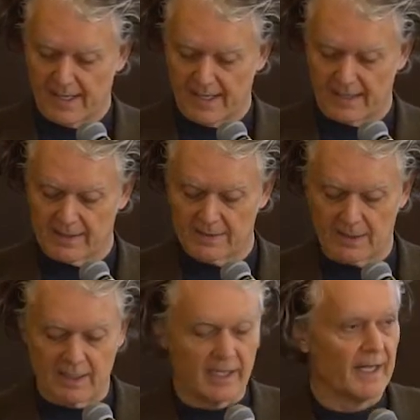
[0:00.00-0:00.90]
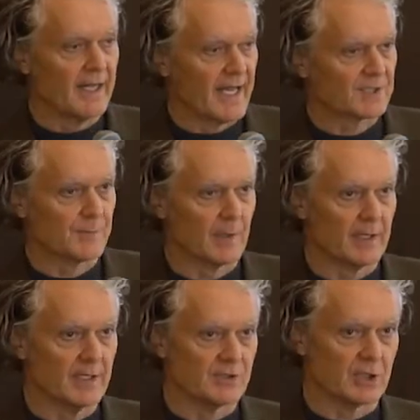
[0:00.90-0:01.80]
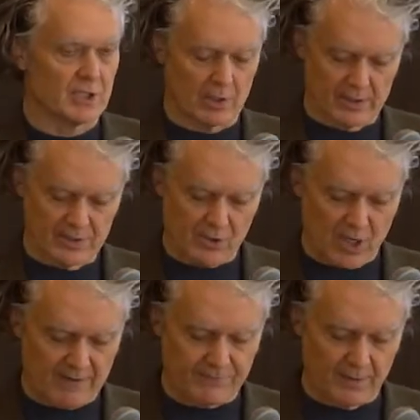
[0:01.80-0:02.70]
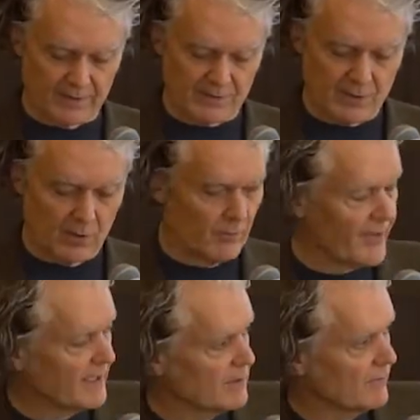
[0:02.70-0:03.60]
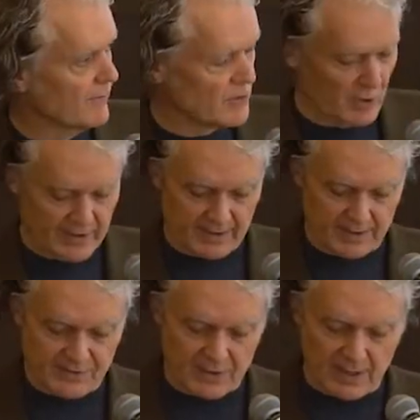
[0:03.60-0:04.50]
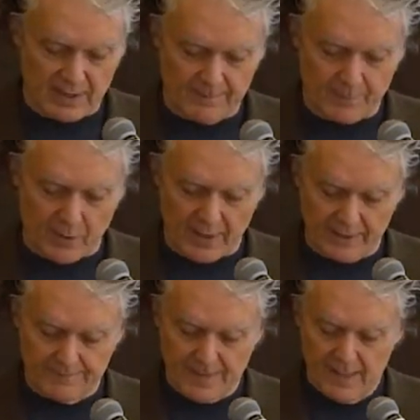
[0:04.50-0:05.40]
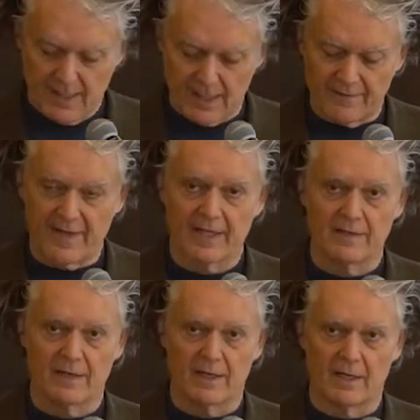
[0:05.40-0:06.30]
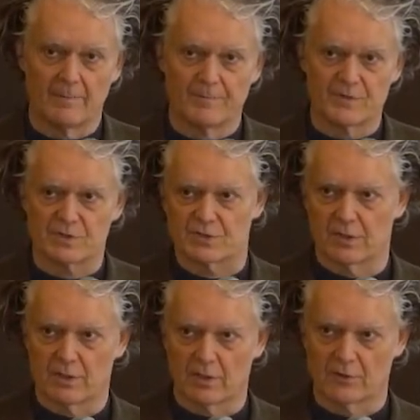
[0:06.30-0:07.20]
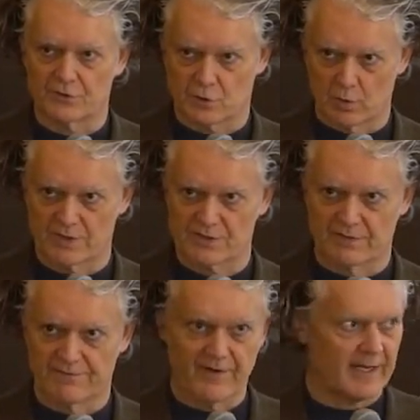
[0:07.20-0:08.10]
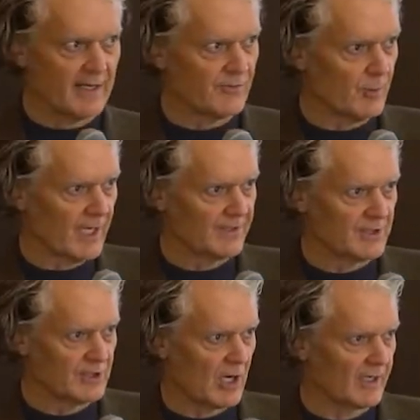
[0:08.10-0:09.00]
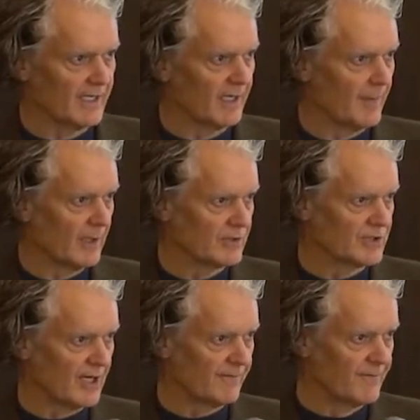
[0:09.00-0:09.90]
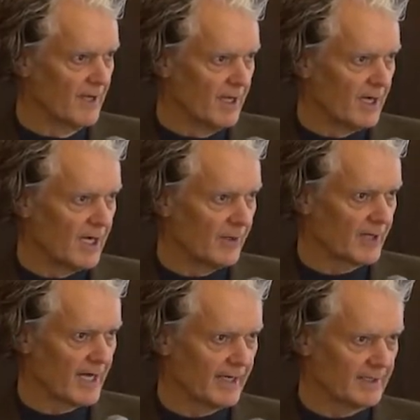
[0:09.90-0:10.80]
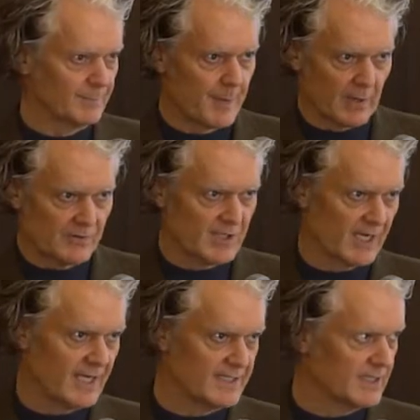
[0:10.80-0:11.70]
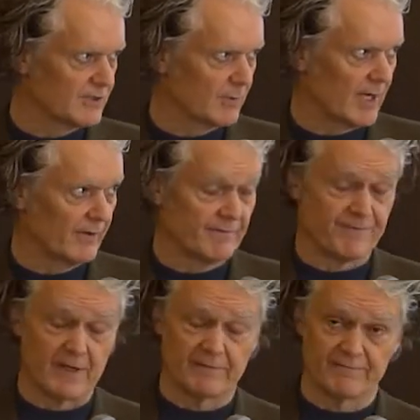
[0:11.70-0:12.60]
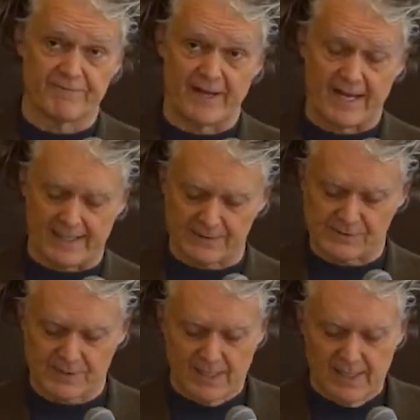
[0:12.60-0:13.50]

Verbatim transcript: and uh, an expert in securities offerings. So thank you for joining us, uh, Brian. And then um, just a little twist of fate as we got to talking about stuff, uh, kind of bouncing ideas around fun facts.